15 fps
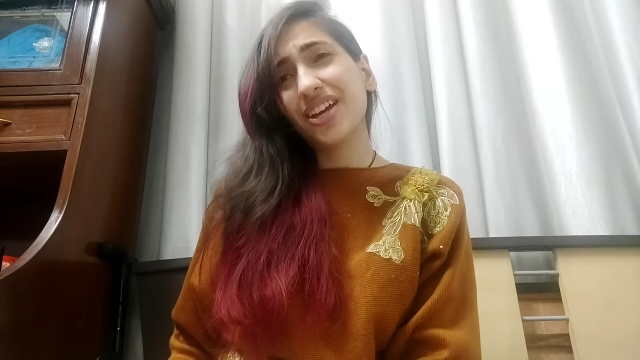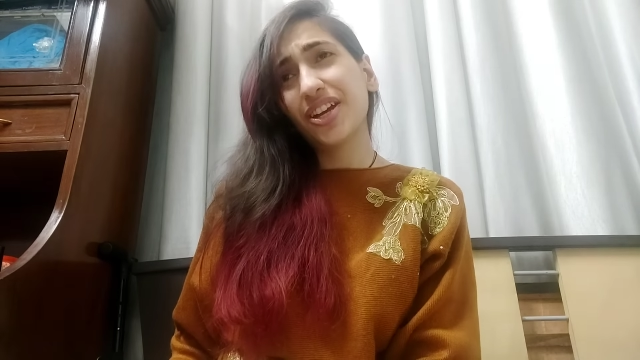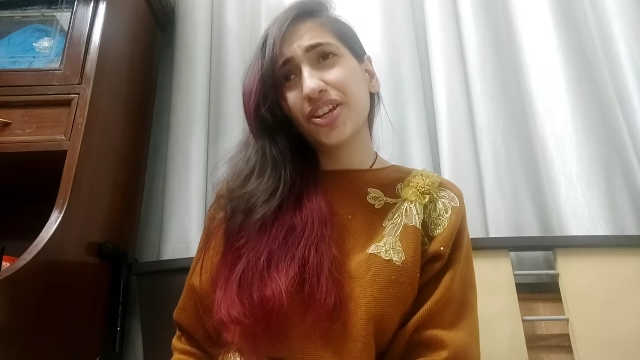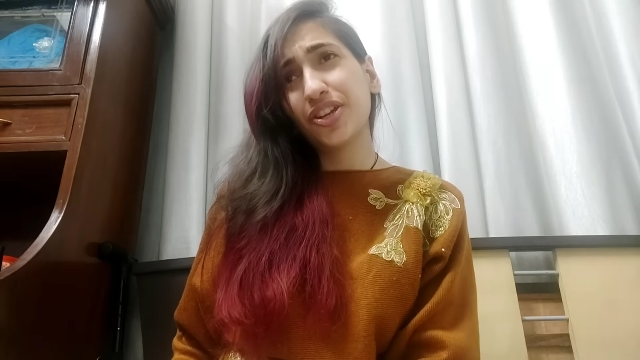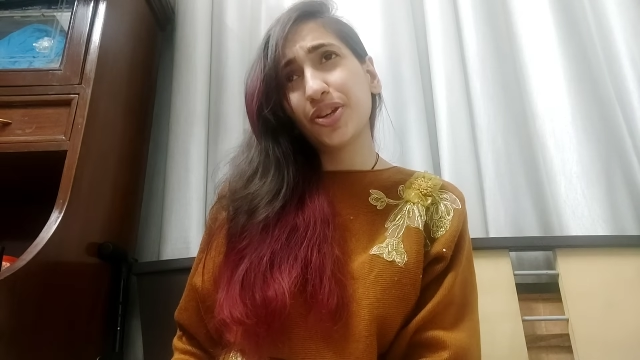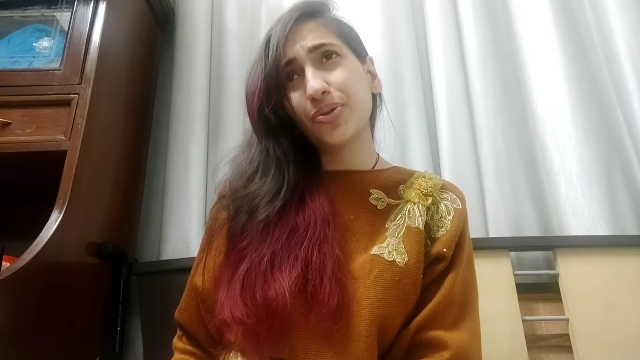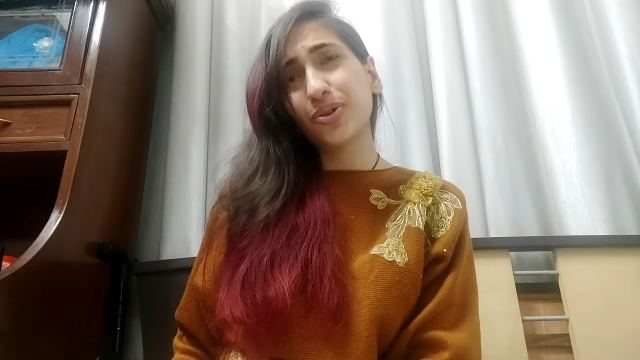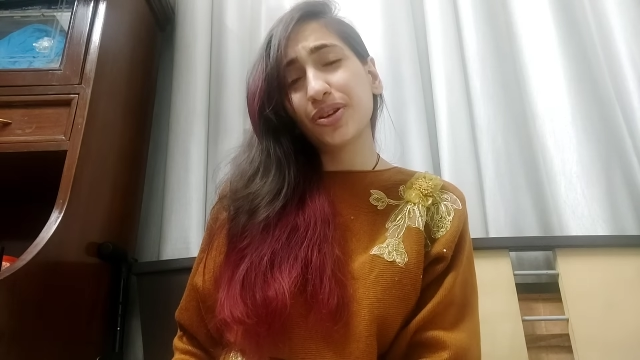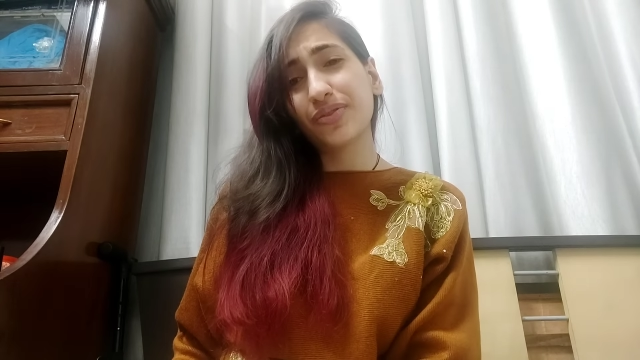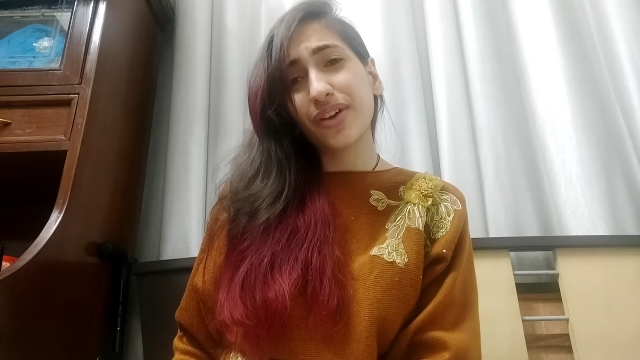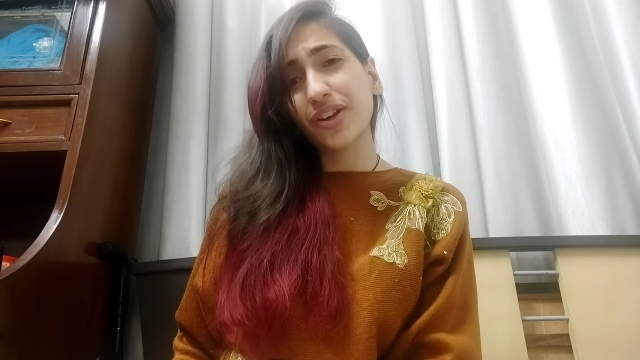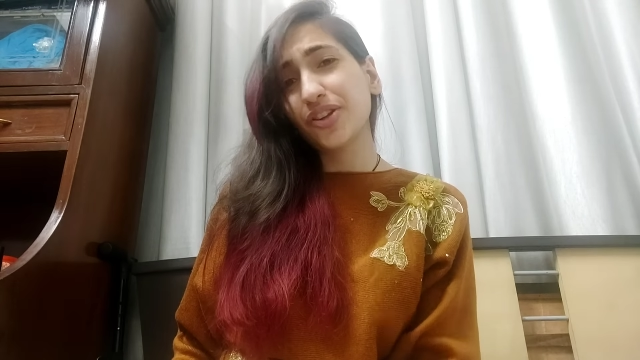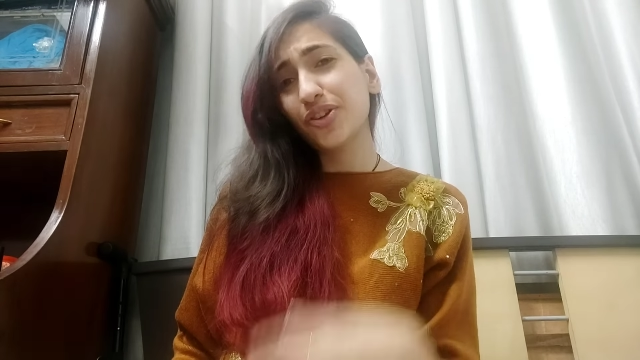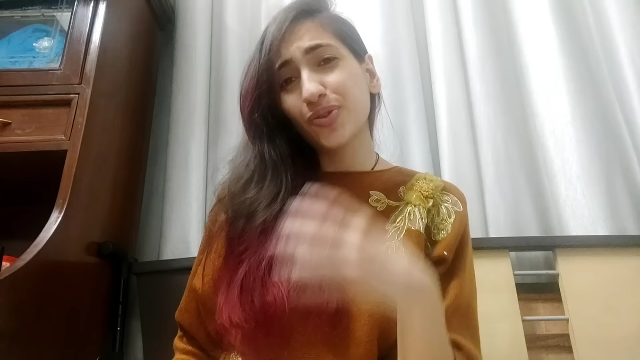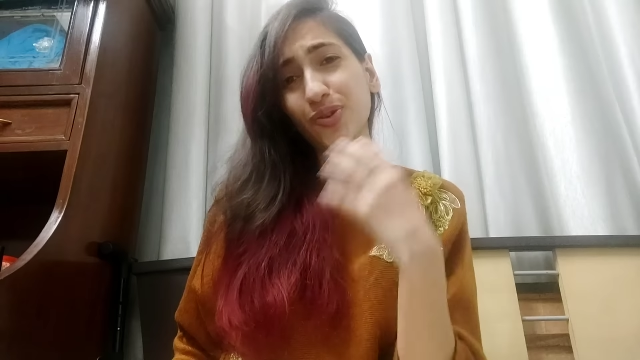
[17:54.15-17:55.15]
intuitive
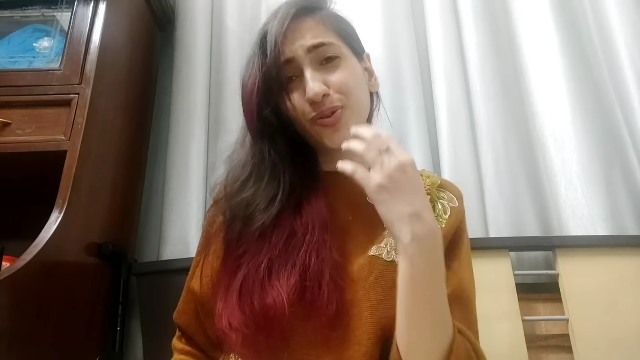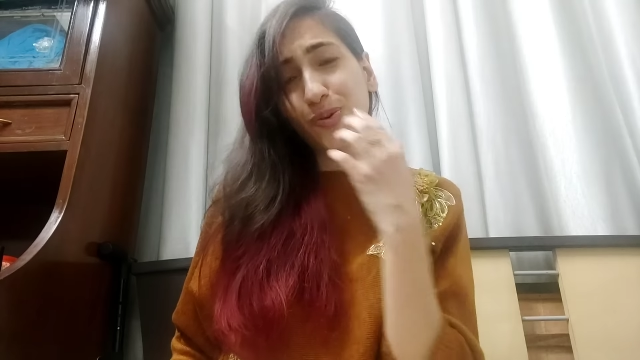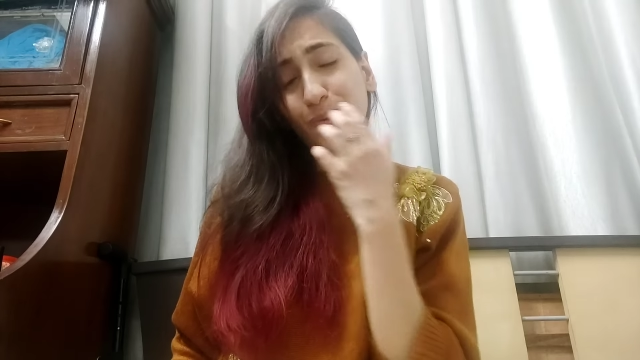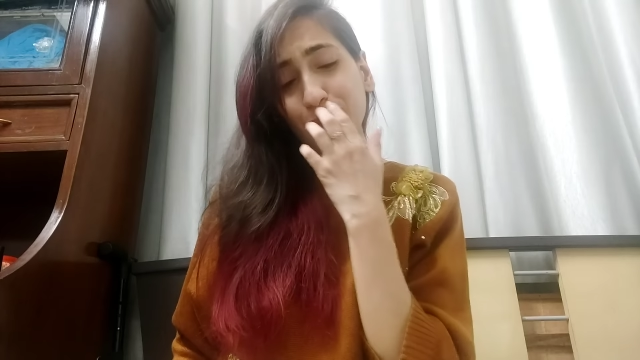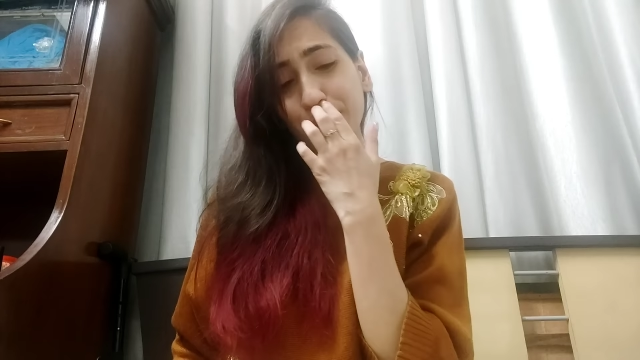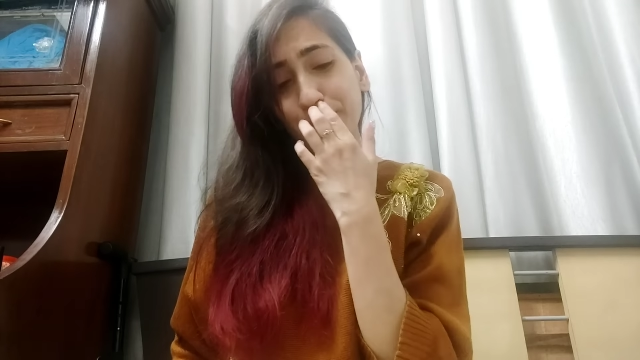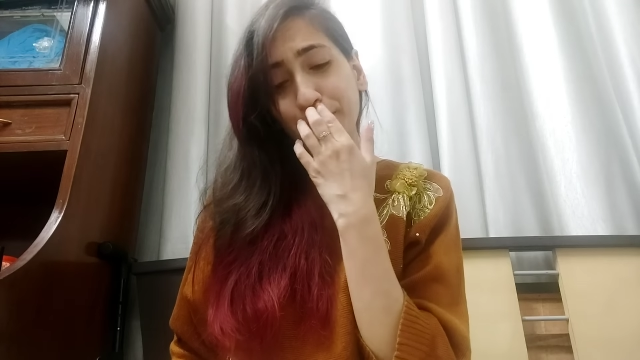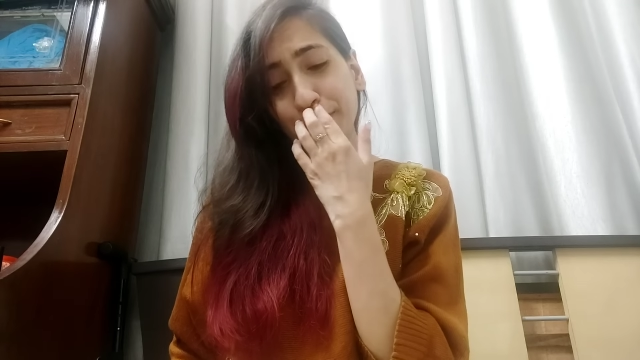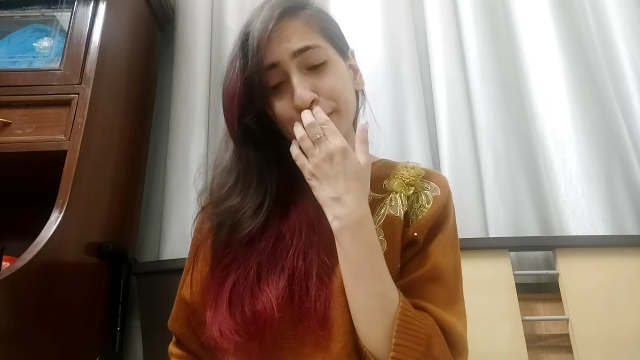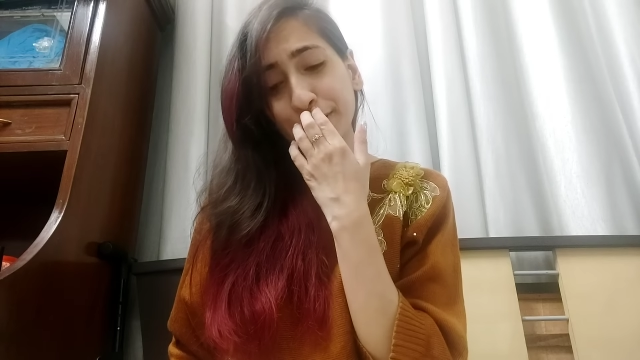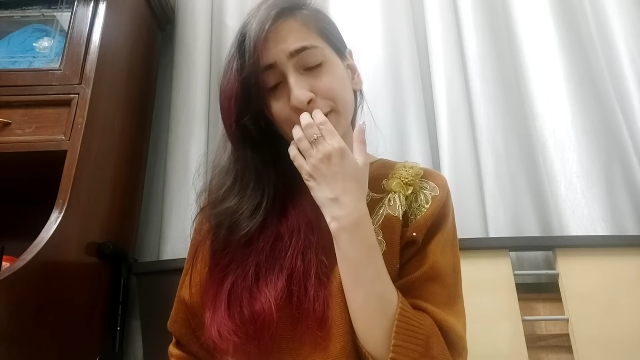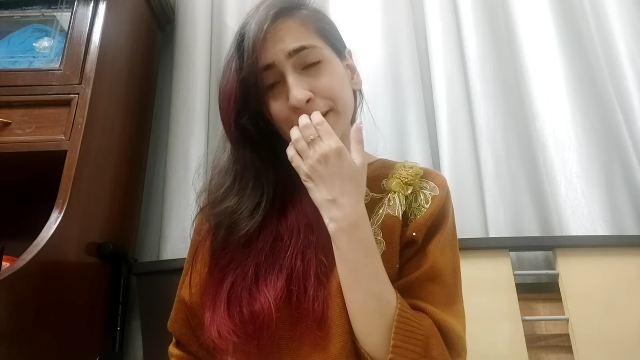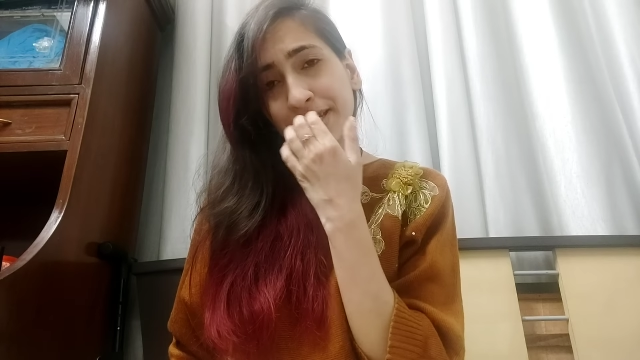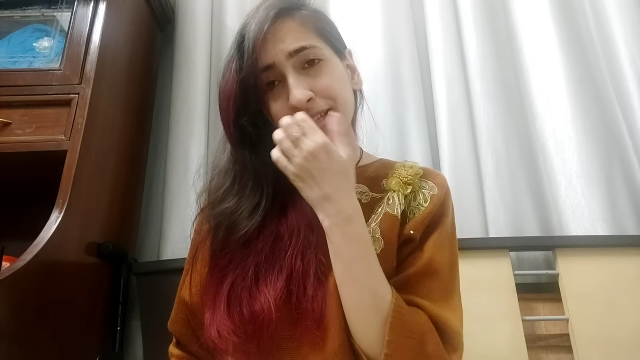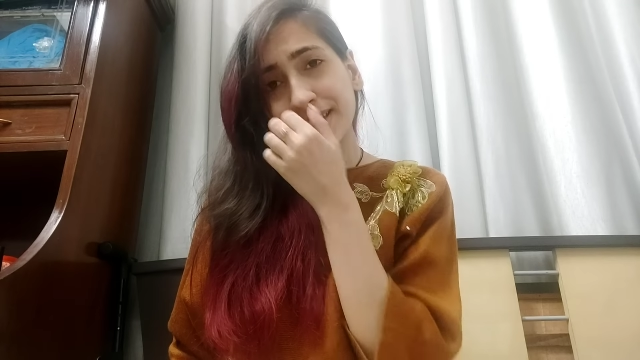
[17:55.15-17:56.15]
and you know the
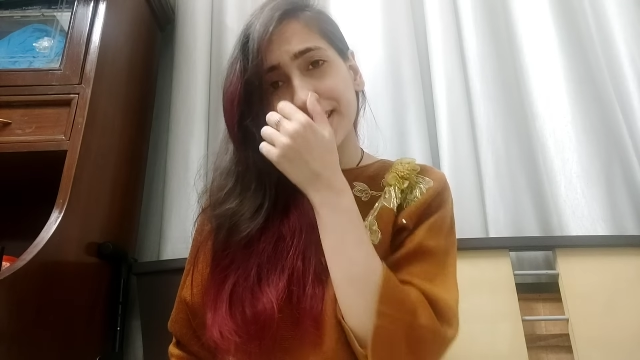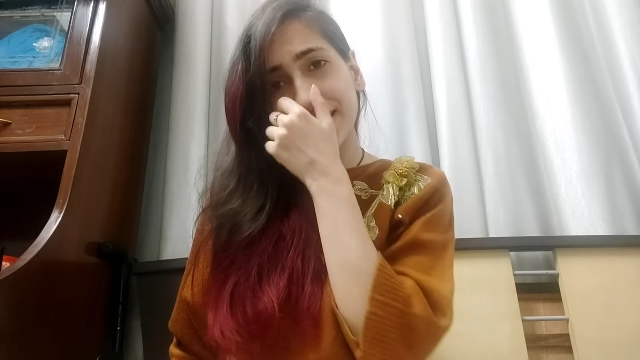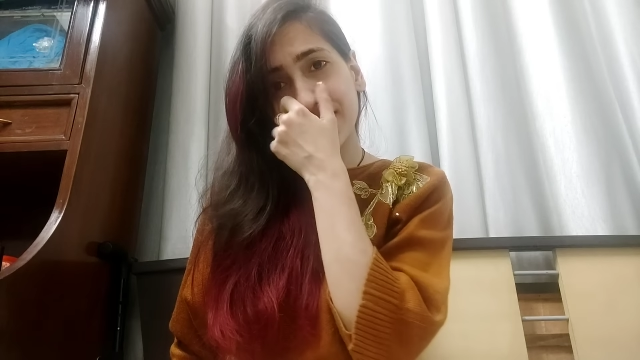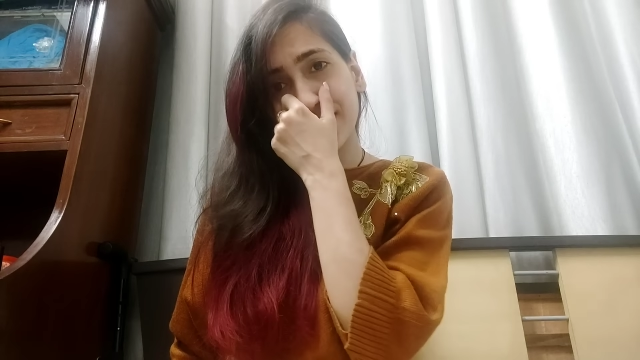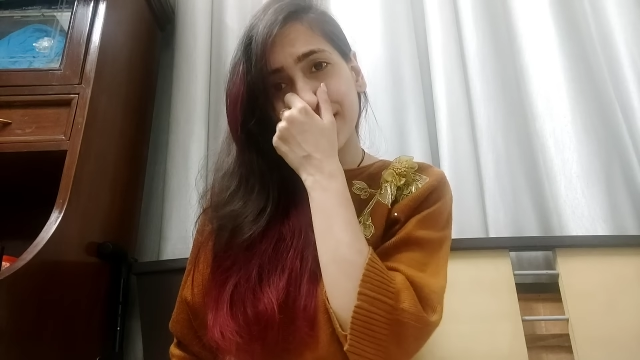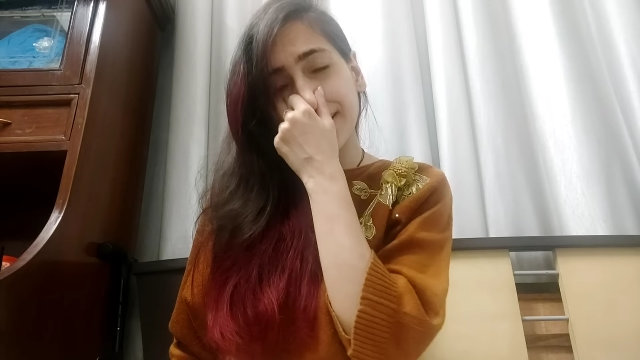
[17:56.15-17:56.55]
person is